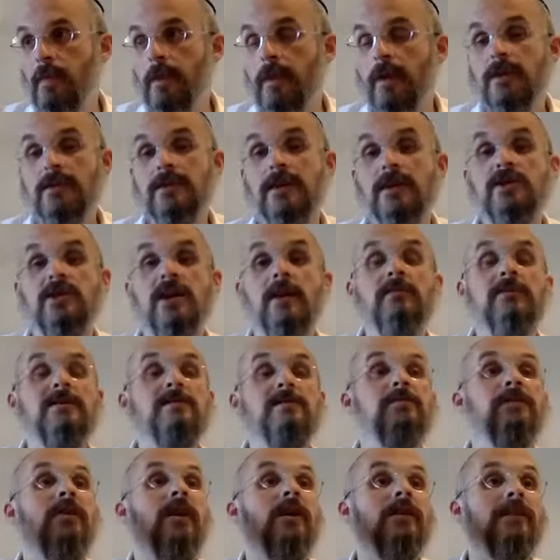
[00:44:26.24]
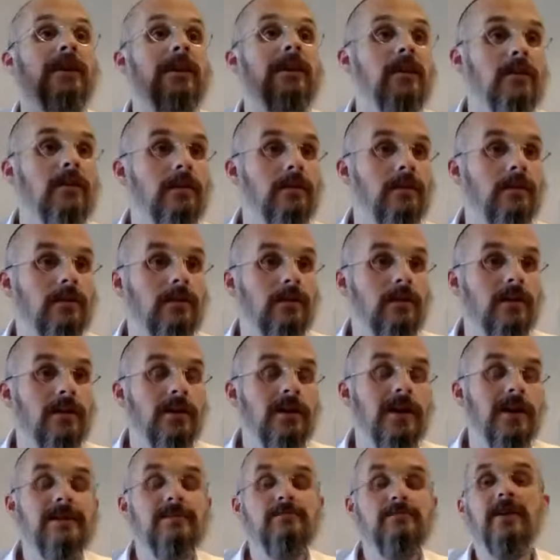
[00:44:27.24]
Because Hashem is beyond anything.
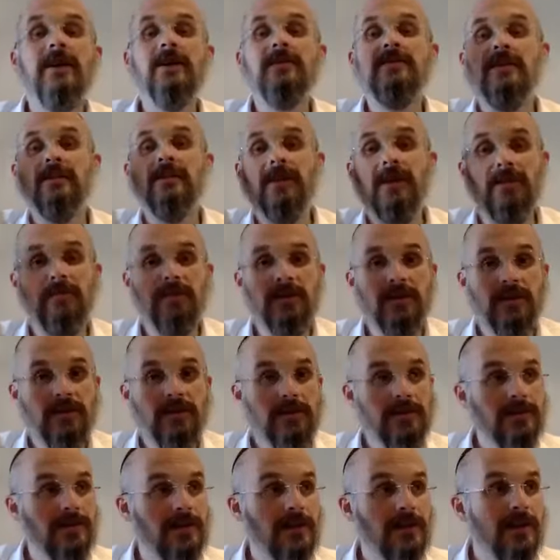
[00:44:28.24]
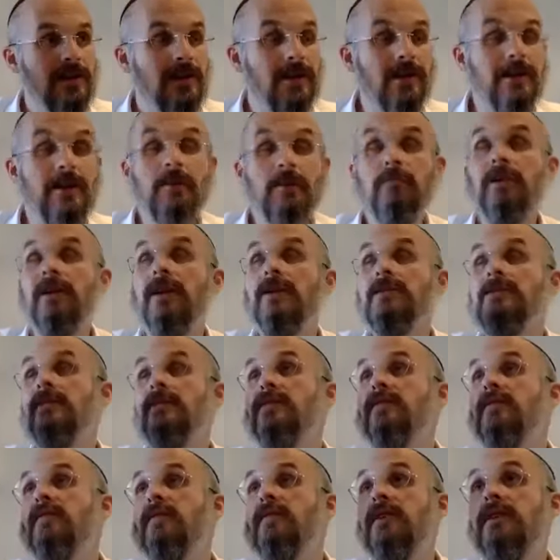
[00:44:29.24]
As big as our love is, and as big as our
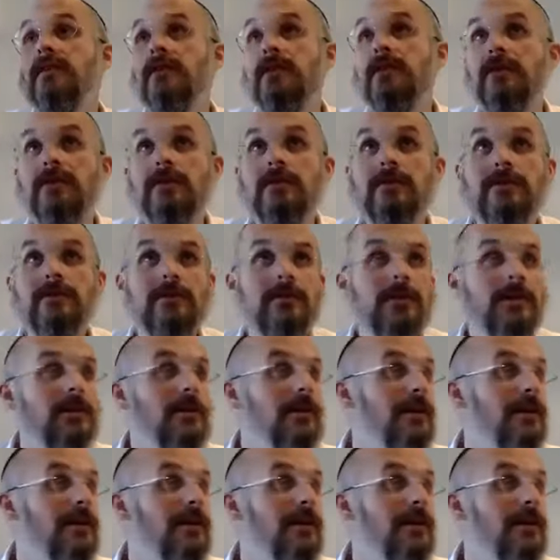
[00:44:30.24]
fear is,